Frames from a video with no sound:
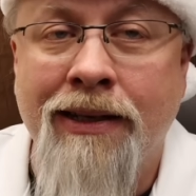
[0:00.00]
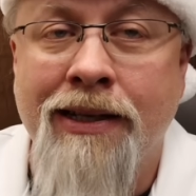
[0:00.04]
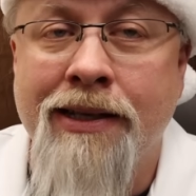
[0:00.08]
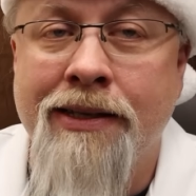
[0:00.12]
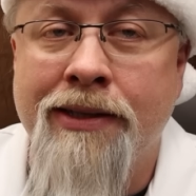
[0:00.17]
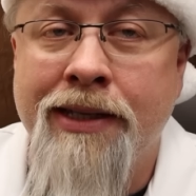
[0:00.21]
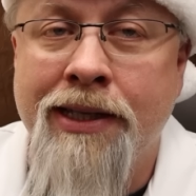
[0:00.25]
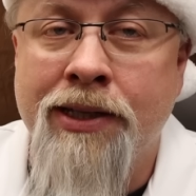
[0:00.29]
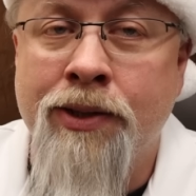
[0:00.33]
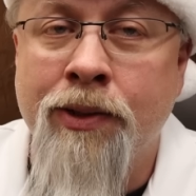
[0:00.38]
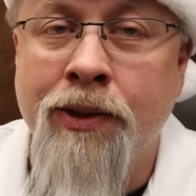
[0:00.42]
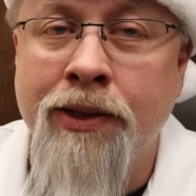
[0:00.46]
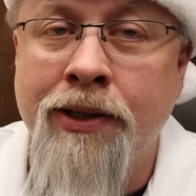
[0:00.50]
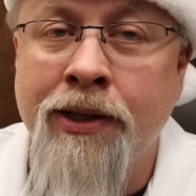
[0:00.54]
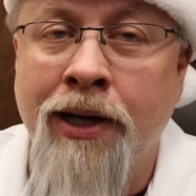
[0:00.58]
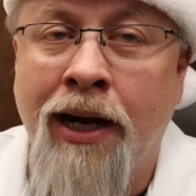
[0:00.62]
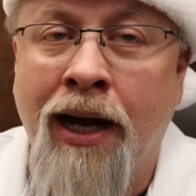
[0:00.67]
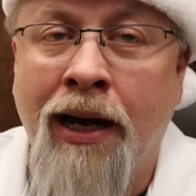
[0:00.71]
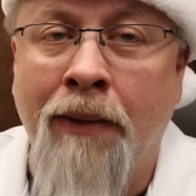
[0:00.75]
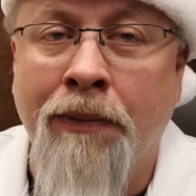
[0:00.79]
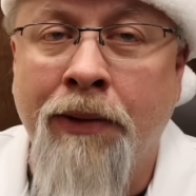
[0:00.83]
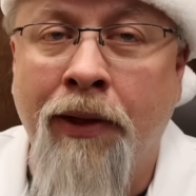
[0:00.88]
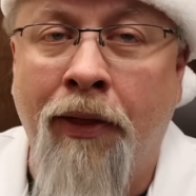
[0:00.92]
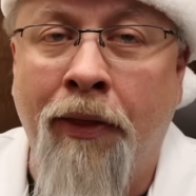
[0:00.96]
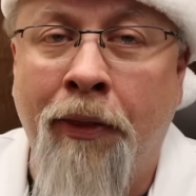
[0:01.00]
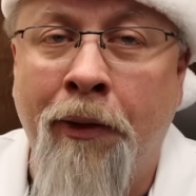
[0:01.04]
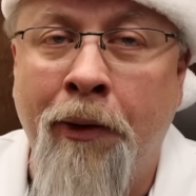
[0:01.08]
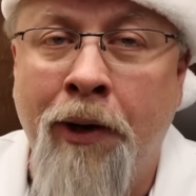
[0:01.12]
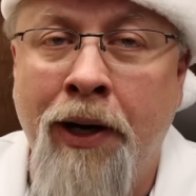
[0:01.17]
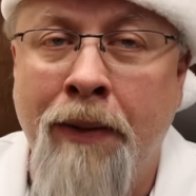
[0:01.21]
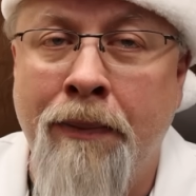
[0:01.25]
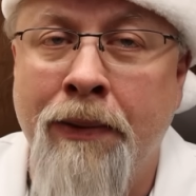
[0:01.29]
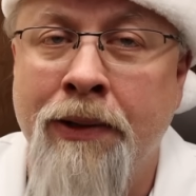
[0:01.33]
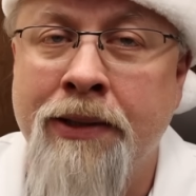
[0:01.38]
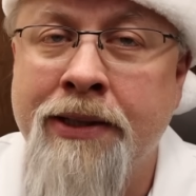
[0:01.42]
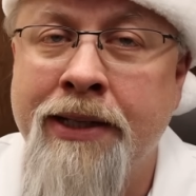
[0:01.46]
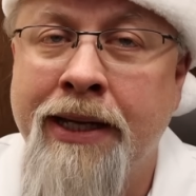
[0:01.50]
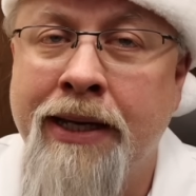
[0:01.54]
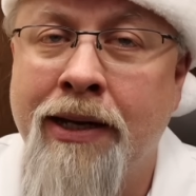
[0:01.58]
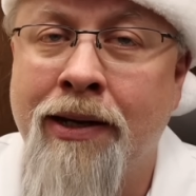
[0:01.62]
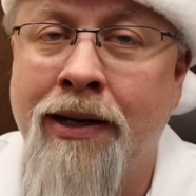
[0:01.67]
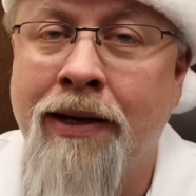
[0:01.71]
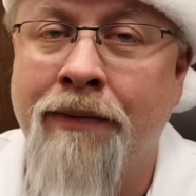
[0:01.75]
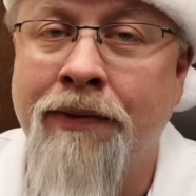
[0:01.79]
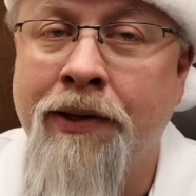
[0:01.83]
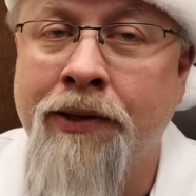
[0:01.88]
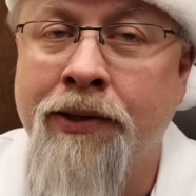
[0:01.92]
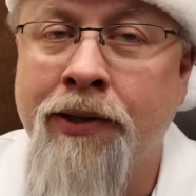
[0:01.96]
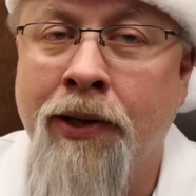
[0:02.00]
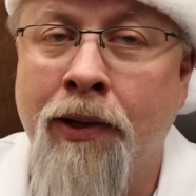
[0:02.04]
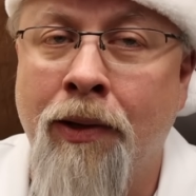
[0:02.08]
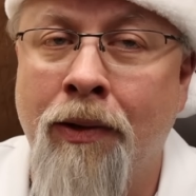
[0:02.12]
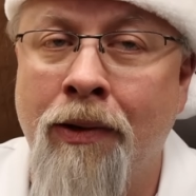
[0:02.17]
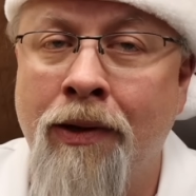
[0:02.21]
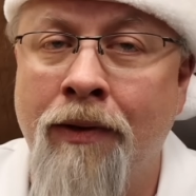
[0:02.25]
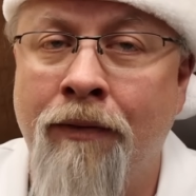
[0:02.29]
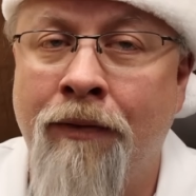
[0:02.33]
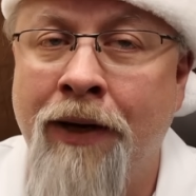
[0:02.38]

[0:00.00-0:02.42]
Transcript: because this would knock up to 30% off the total